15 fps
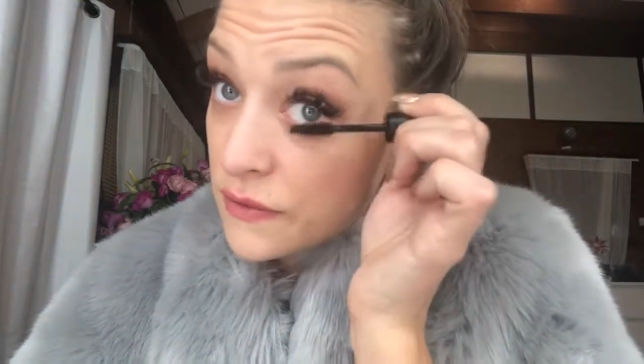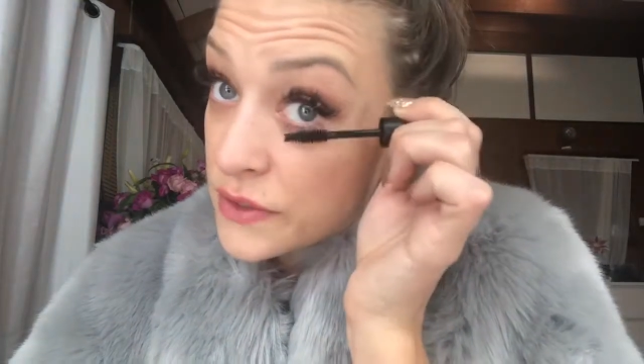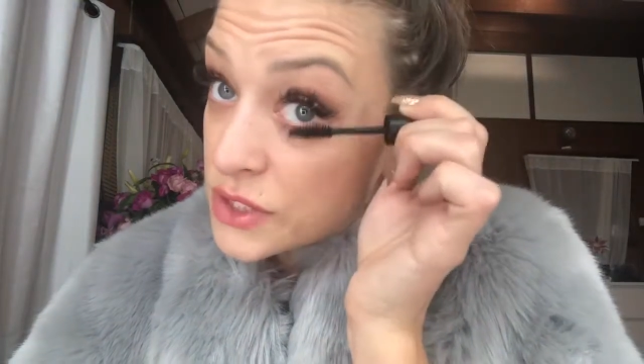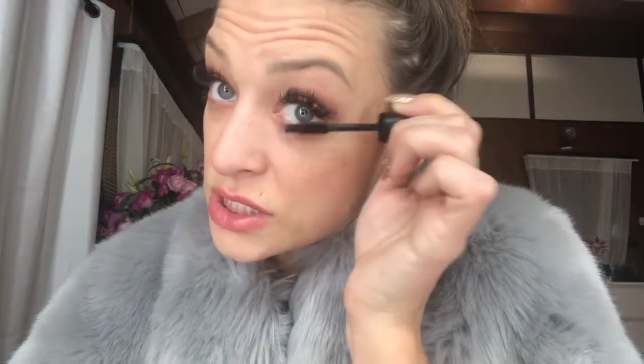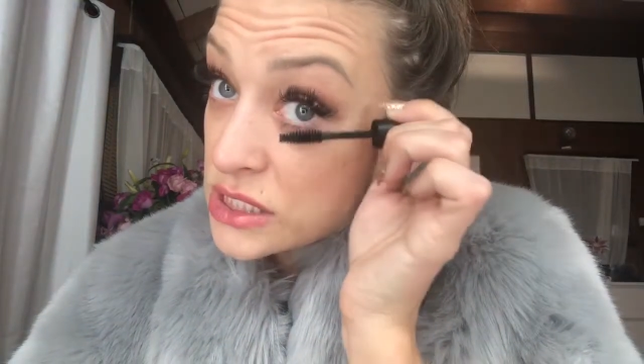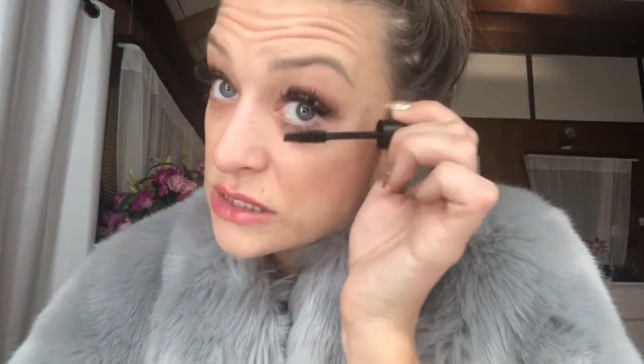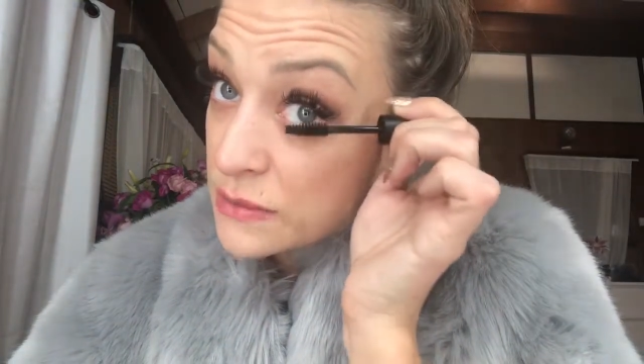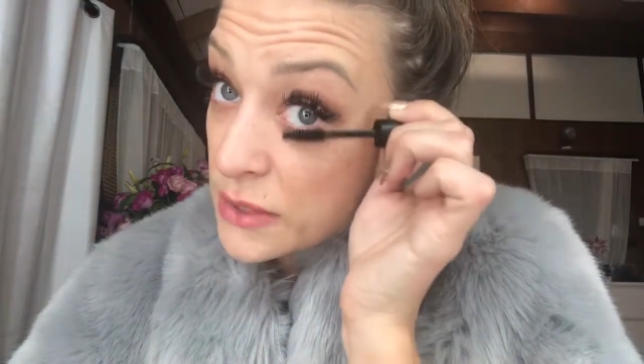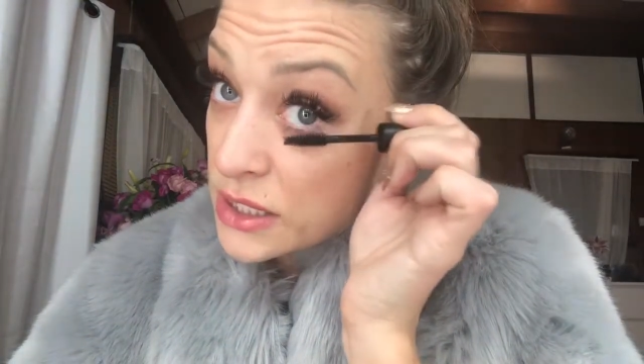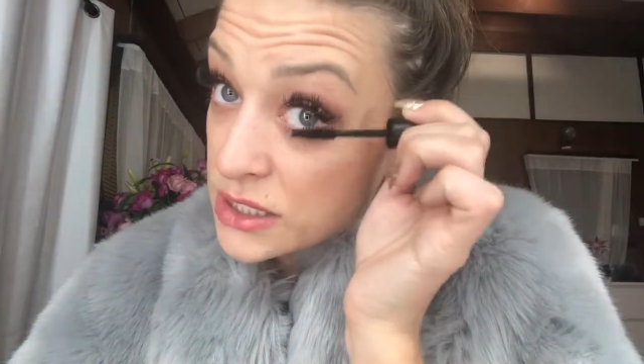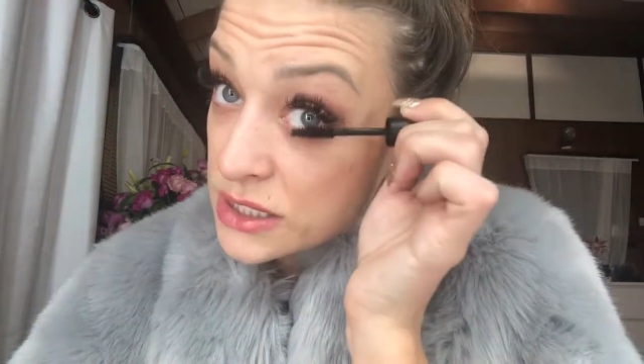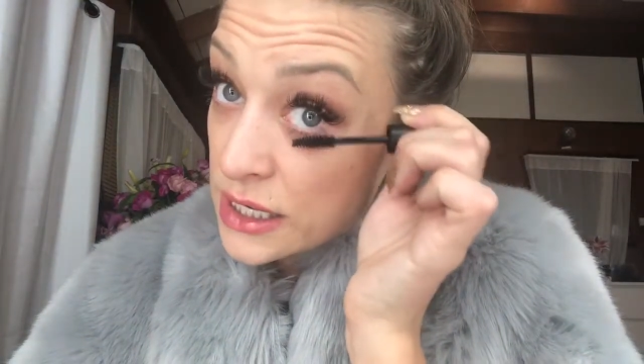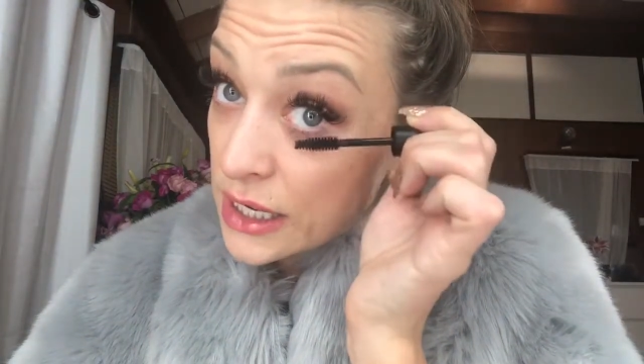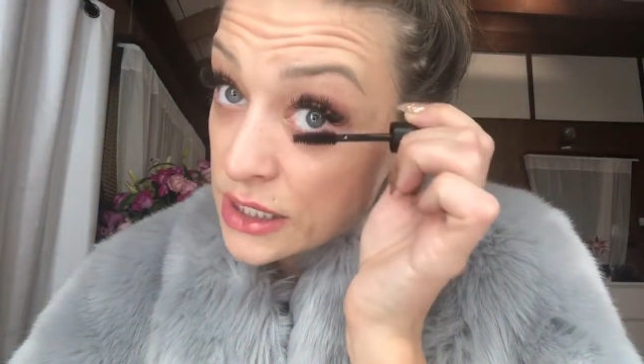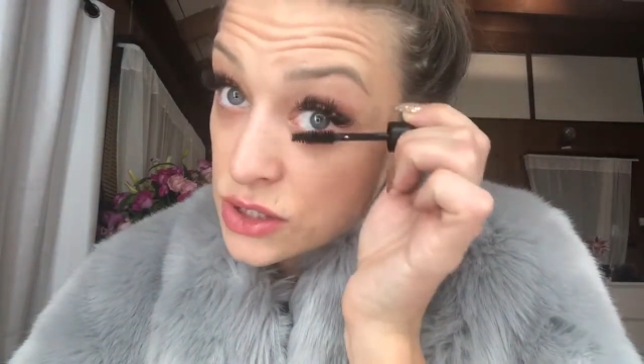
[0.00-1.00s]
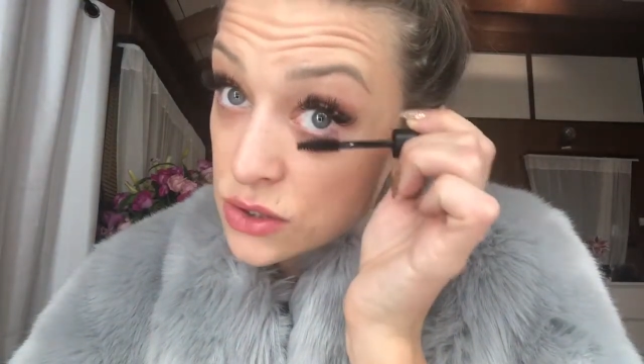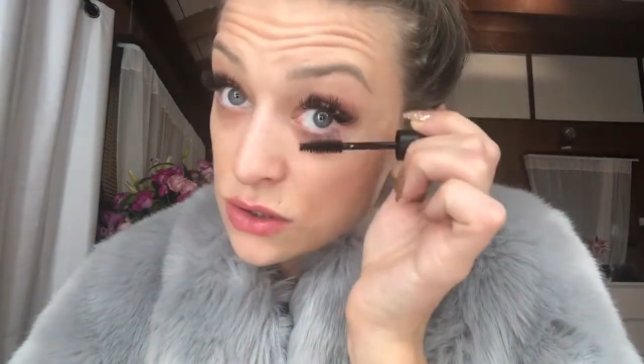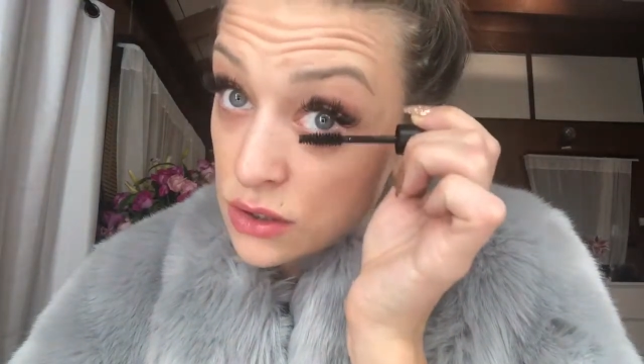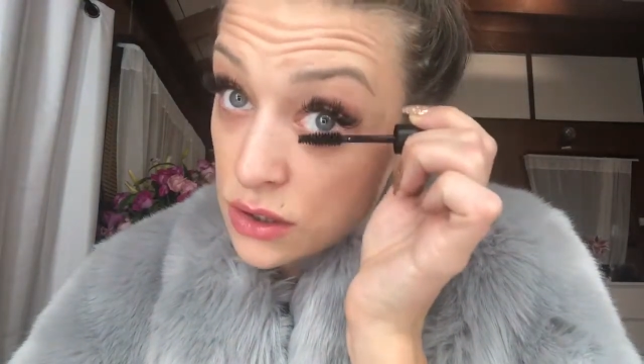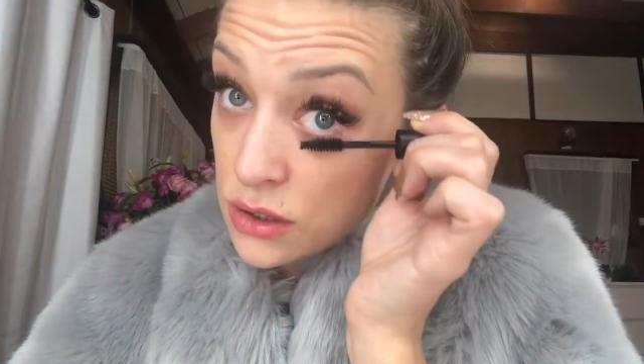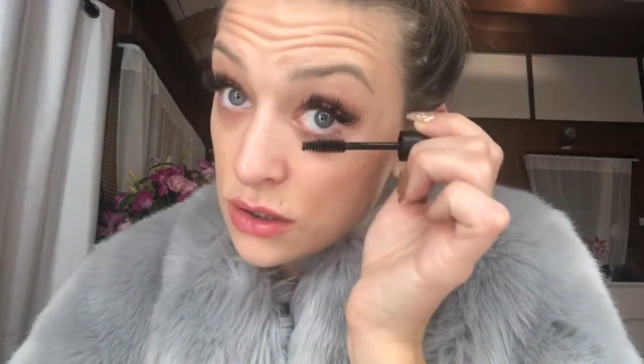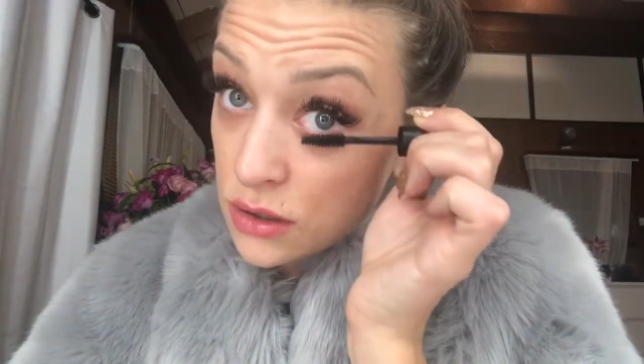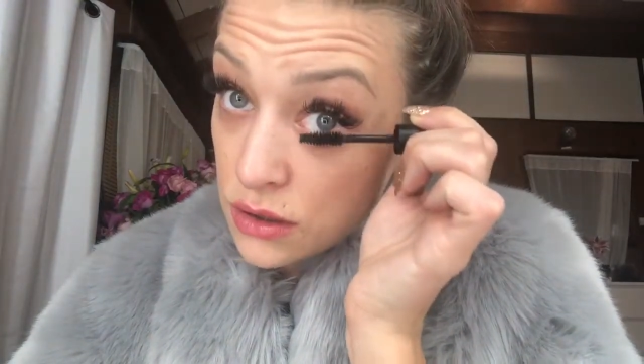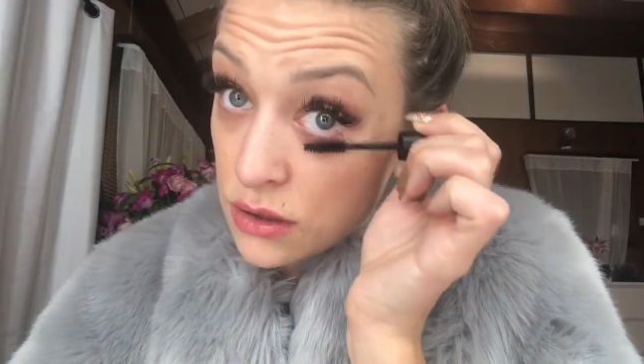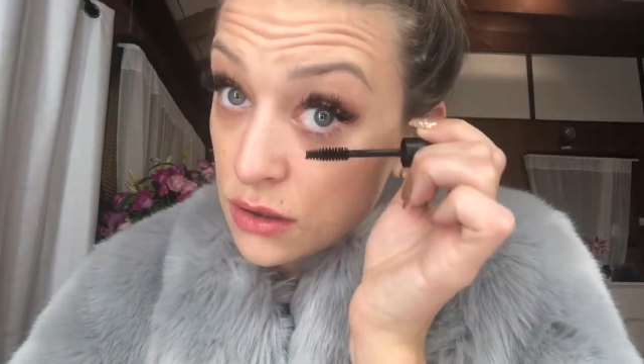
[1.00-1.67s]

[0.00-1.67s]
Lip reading: It just smells natural.